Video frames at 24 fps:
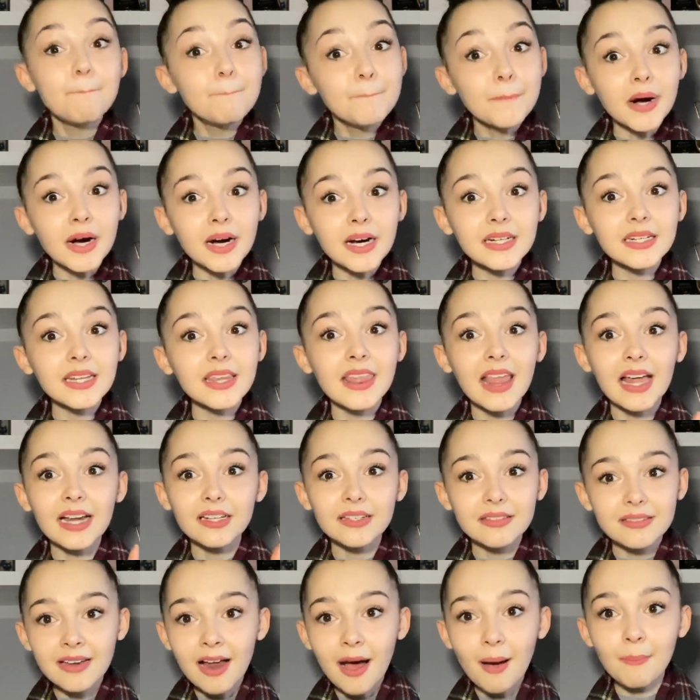but that
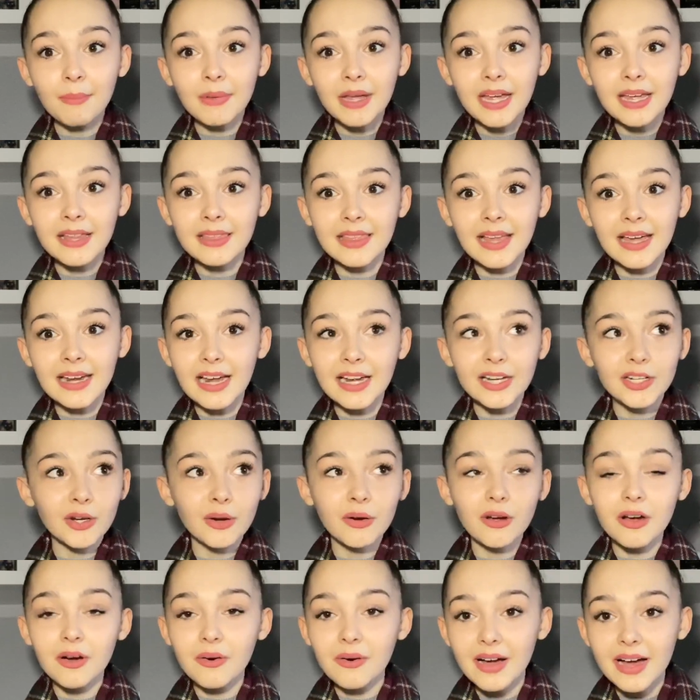does not mean that I
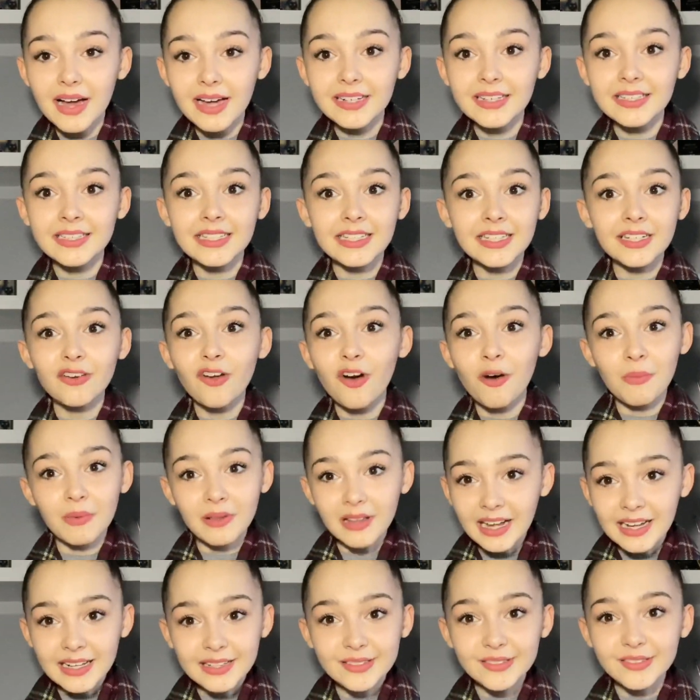don't go ahead and eat normal
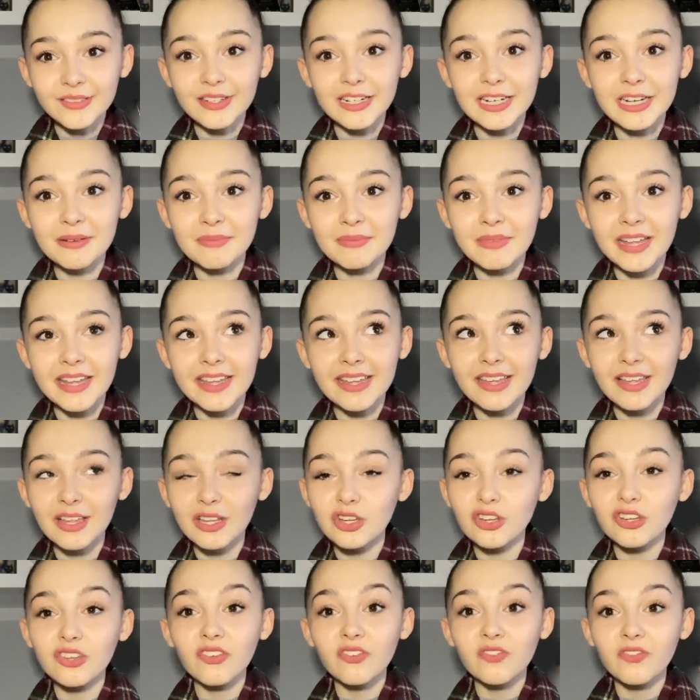ice cream. Like,
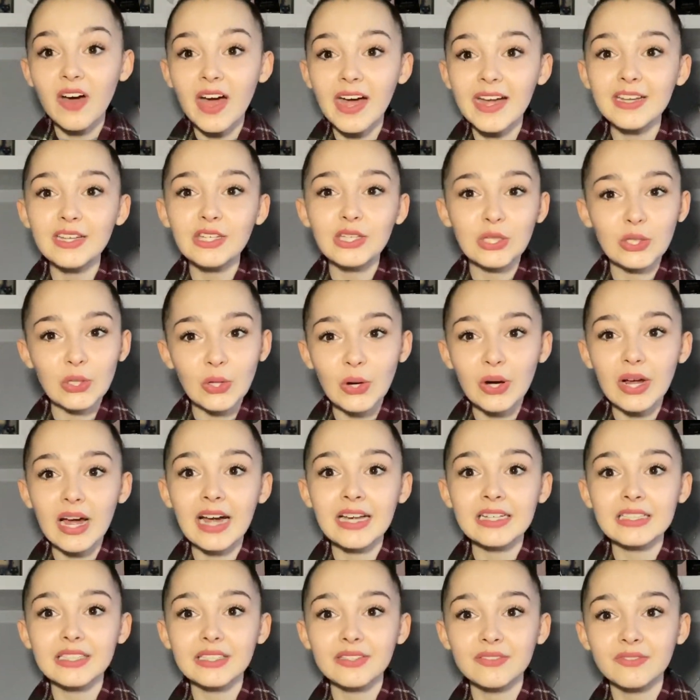just find your
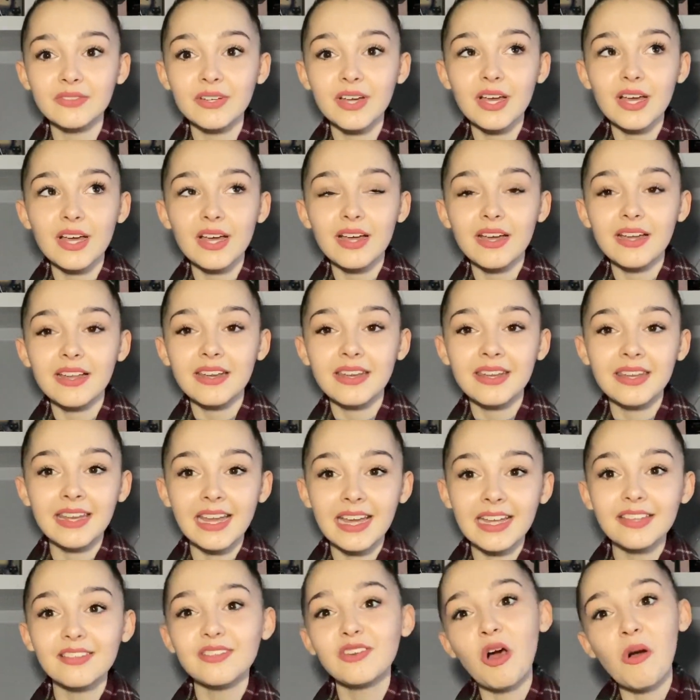kind of
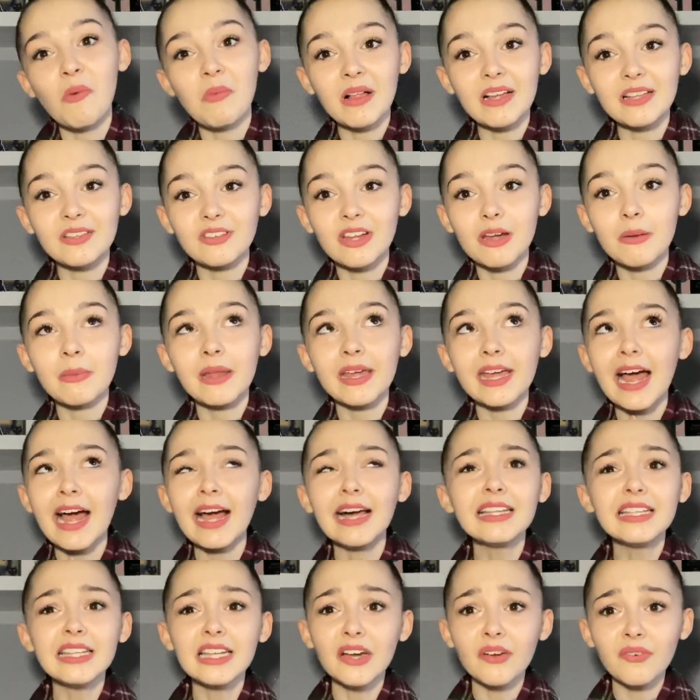nice normal ice cream. Like,
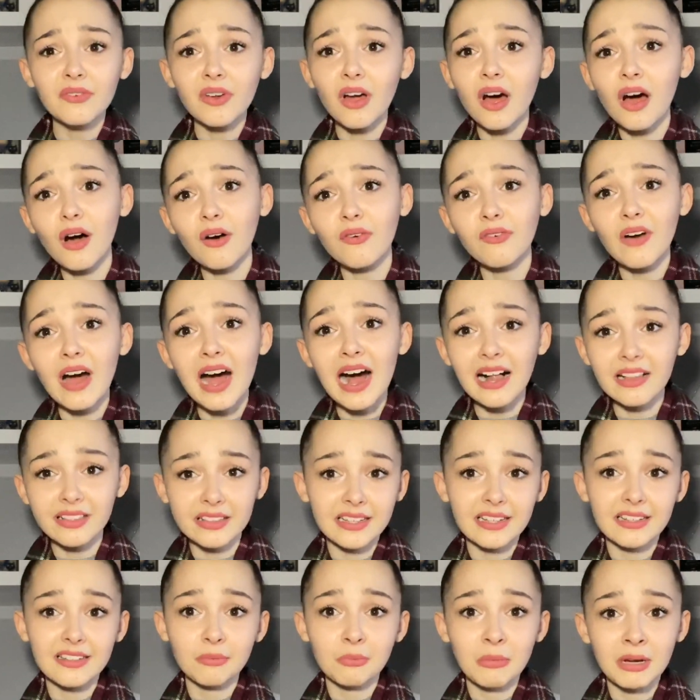I lived off
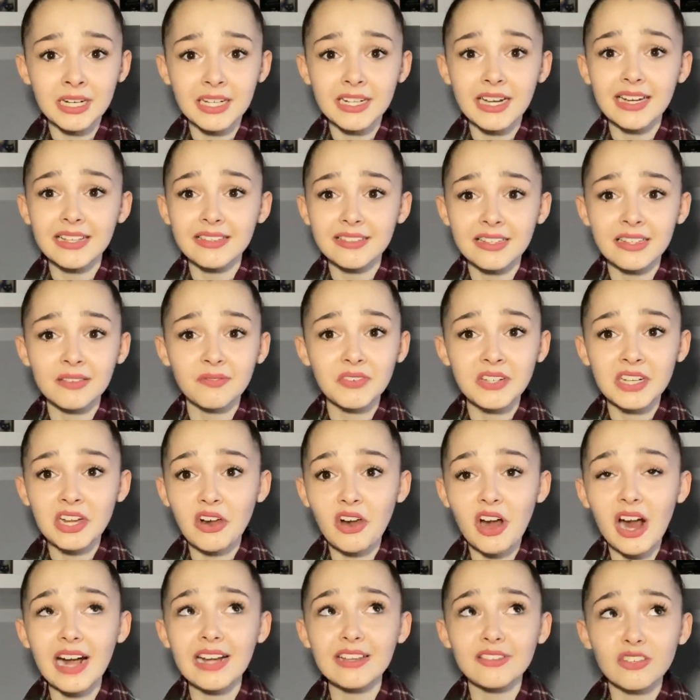Aldi's Madagascar
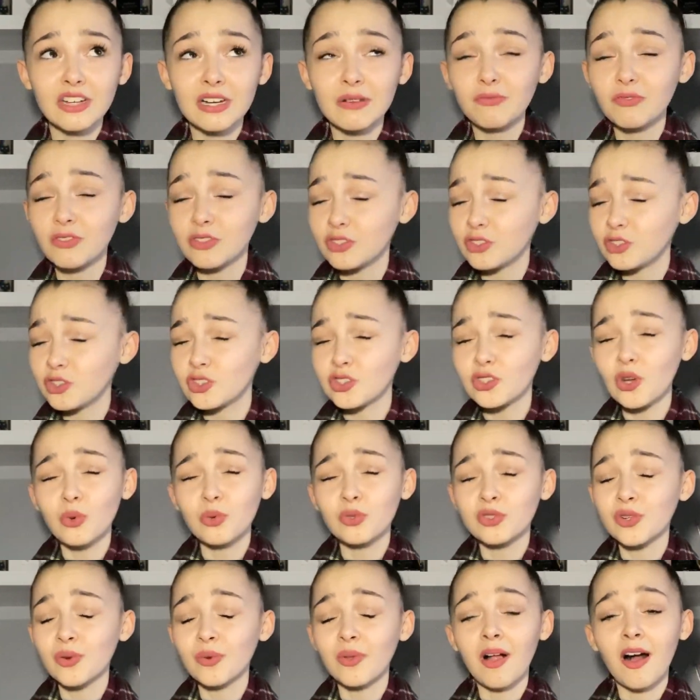vanilla ice cream for so,
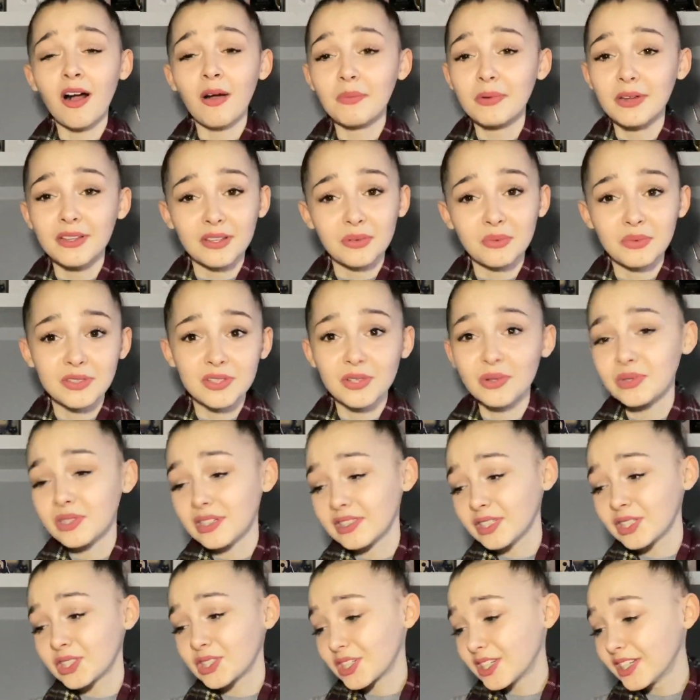so long because it was so
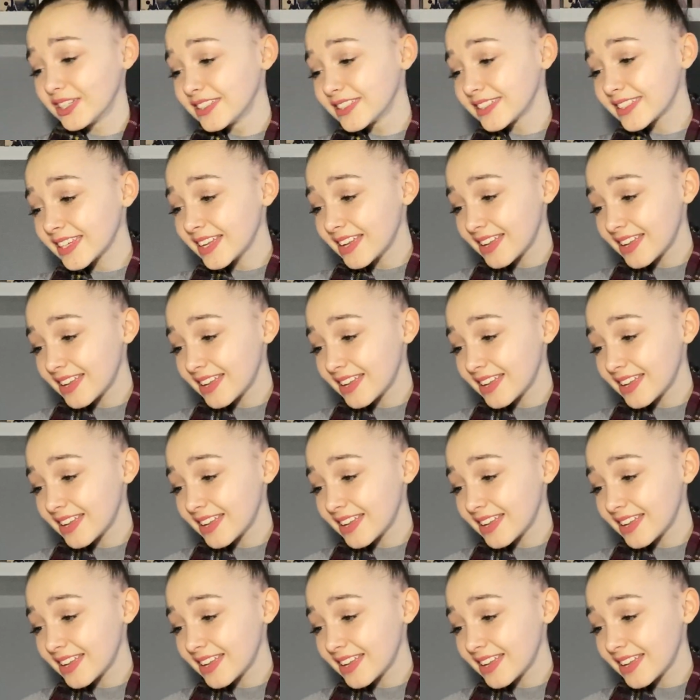delicious.